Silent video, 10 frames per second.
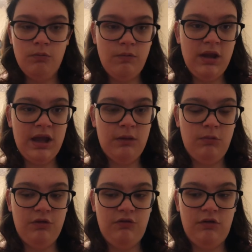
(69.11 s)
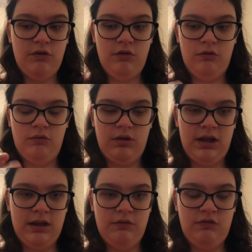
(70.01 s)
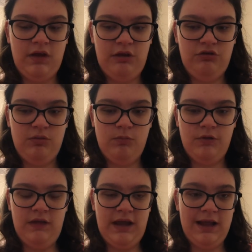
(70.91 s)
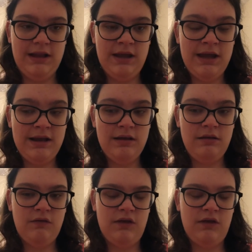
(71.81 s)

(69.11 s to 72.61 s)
we went to the little section where they had kittens,